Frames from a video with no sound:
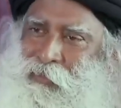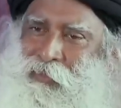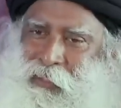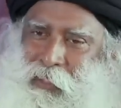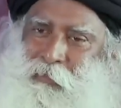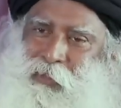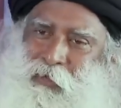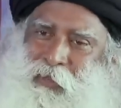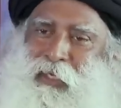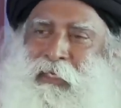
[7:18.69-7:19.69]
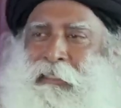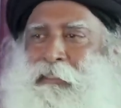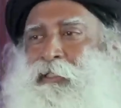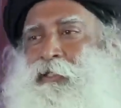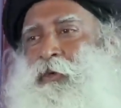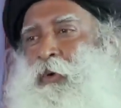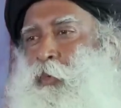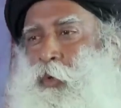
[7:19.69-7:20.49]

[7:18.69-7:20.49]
She comes down here, at least there's cold